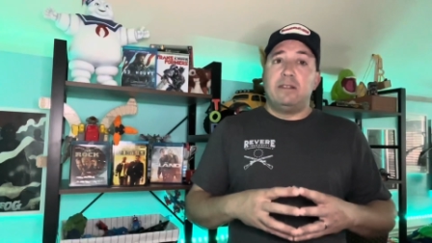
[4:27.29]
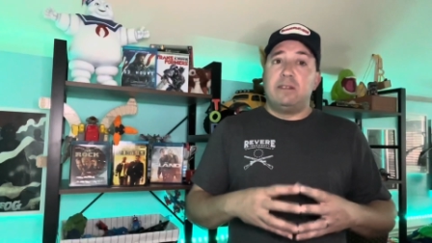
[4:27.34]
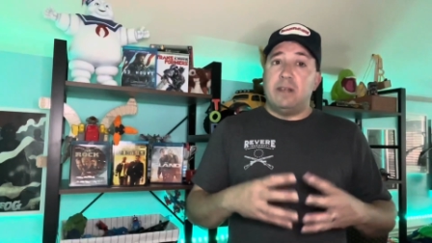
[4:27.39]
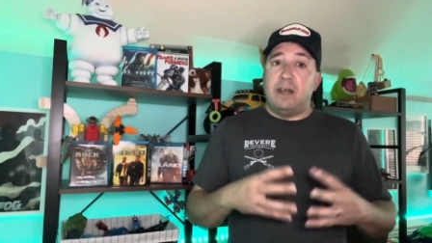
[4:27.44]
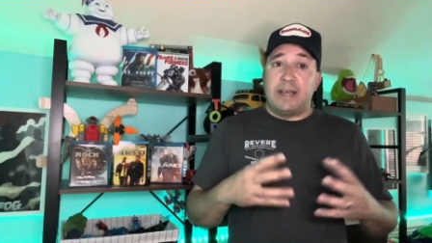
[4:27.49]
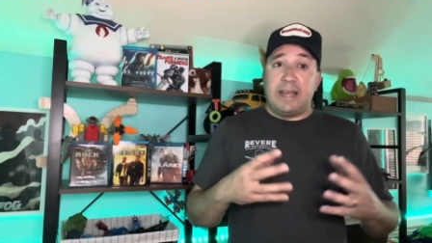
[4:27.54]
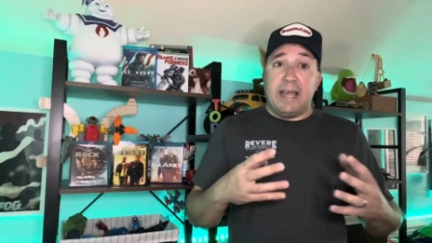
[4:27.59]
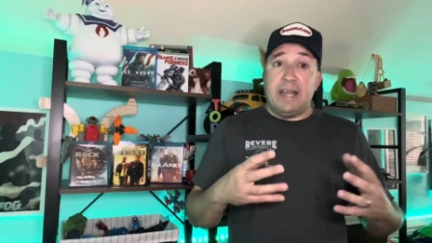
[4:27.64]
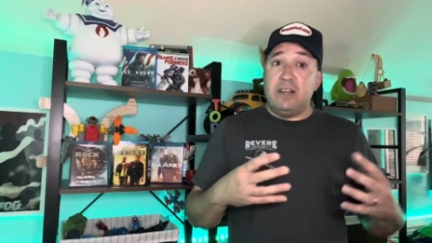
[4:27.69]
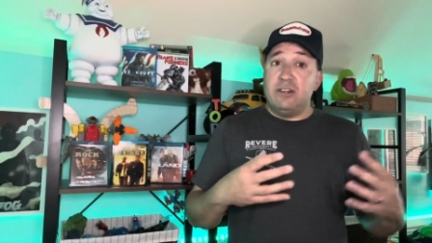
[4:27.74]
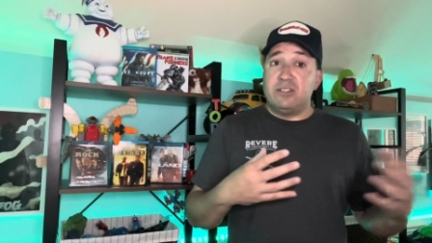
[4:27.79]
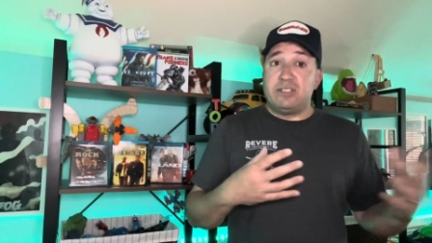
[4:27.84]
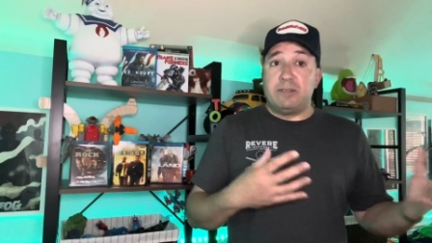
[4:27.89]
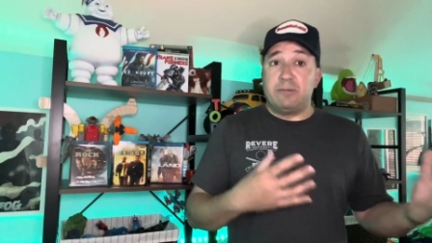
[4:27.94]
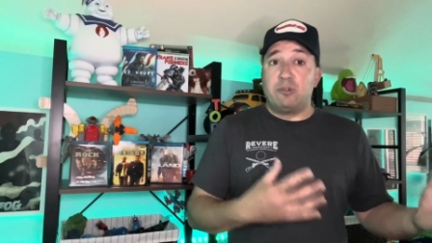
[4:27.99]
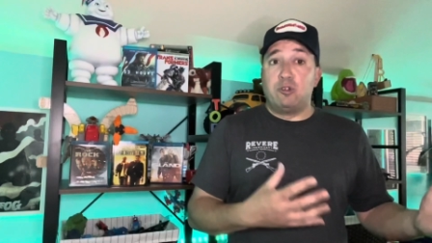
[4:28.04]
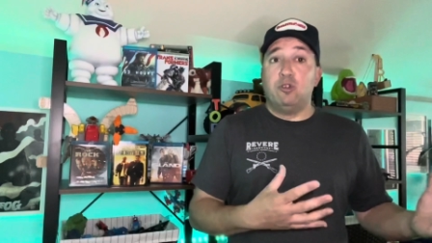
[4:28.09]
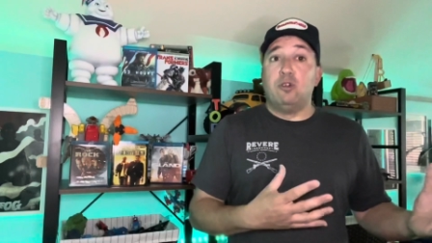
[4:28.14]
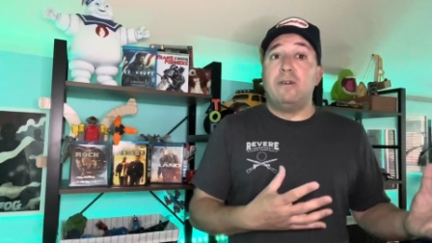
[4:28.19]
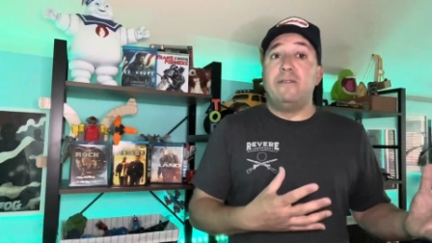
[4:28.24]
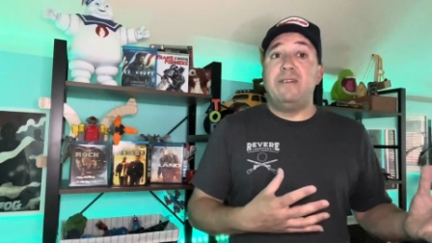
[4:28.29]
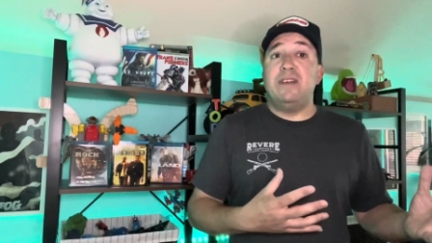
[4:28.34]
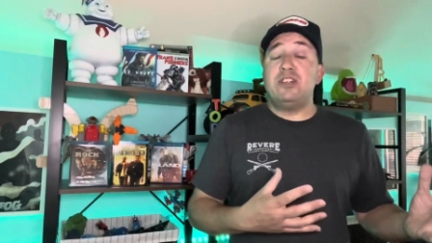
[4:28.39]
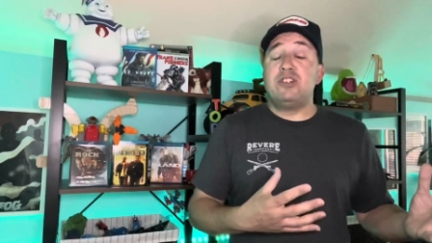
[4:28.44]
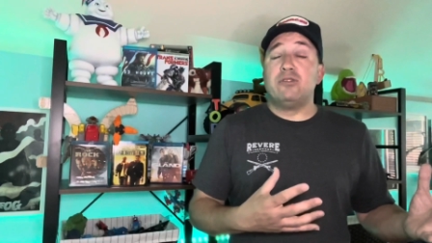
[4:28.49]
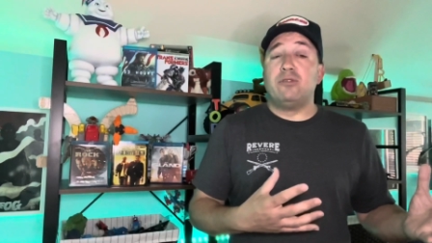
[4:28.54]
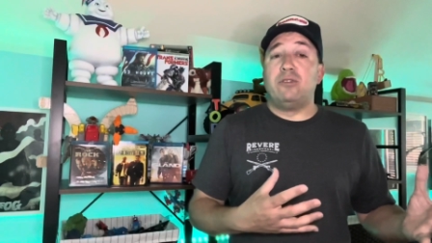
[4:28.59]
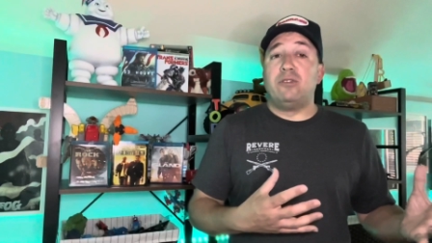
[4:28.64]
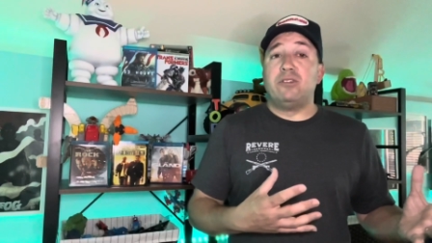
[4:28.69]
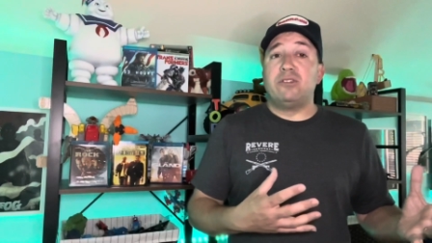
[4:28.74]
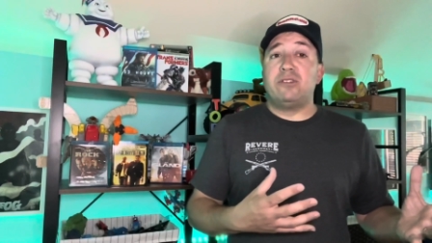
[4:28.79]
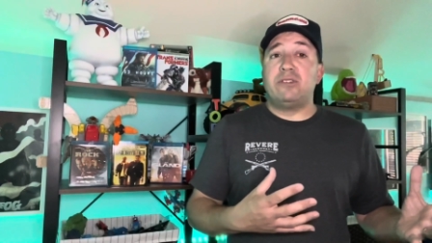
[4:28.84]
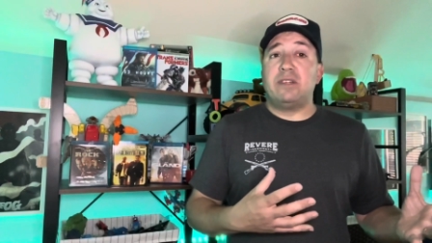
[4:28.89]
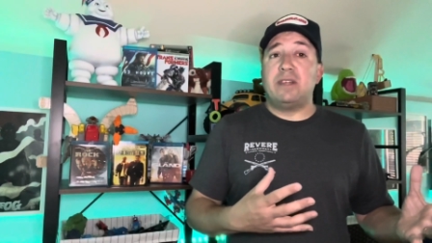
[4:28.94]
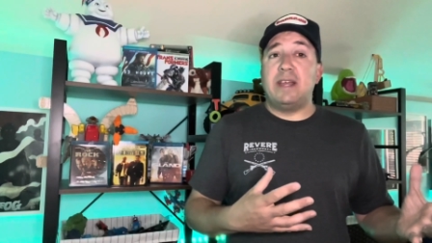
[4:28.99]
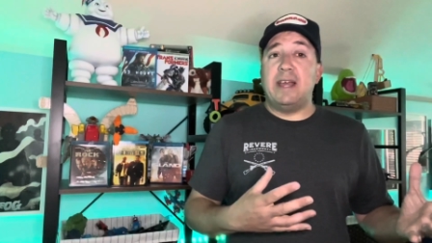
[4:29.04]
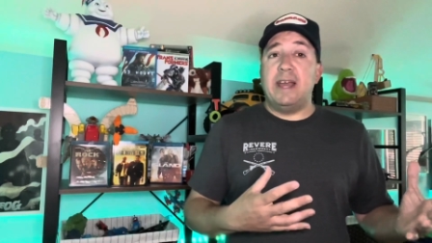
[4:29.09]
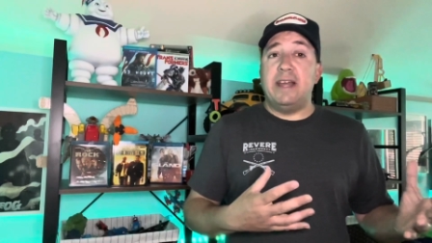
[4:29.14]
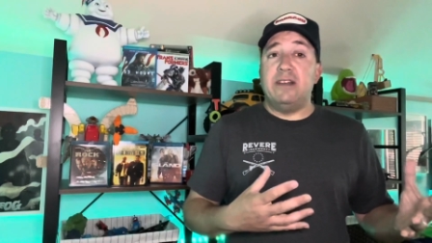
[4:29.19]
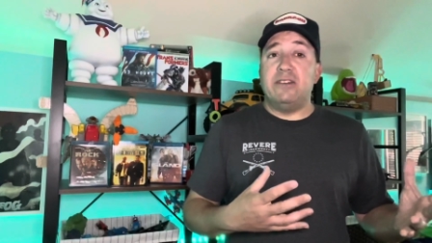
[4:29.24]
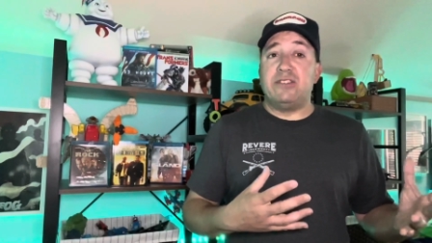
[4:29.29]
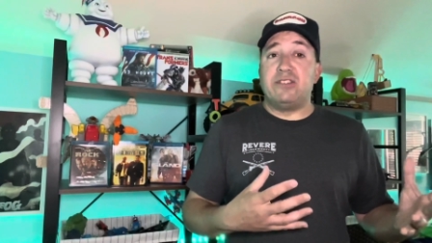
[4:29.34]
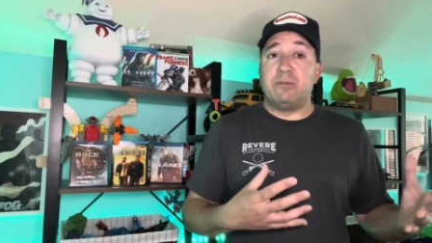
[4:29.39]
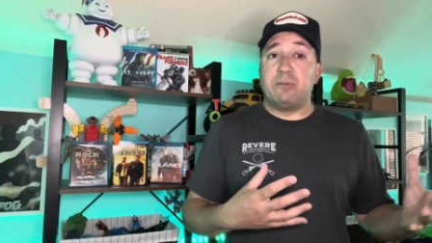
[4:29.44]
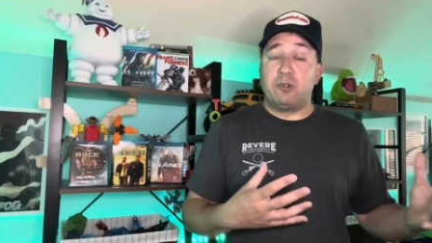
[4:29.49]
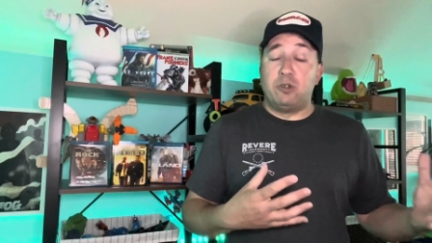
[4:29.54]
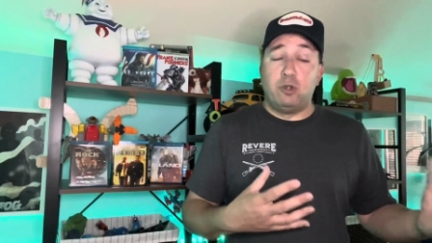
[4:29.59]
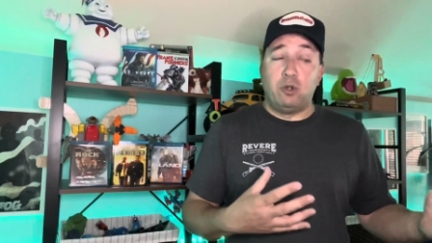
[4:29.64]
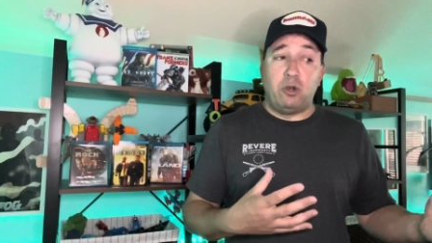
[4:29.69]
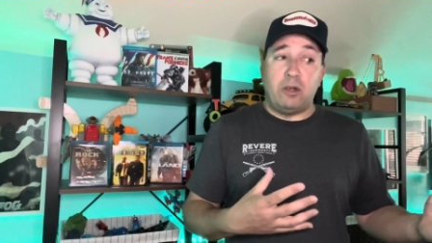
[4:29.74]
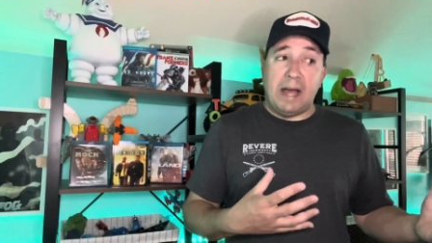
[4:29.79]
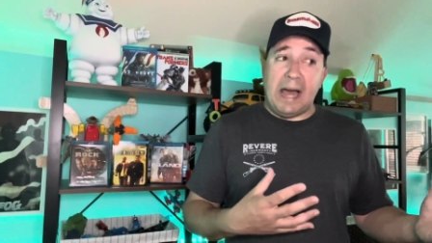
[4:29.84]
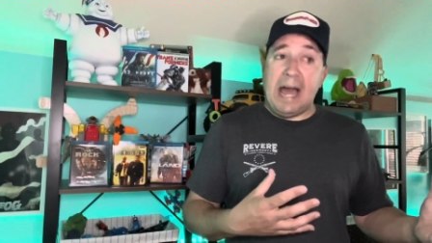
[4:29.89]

again, there's some cool visuals and there's some cool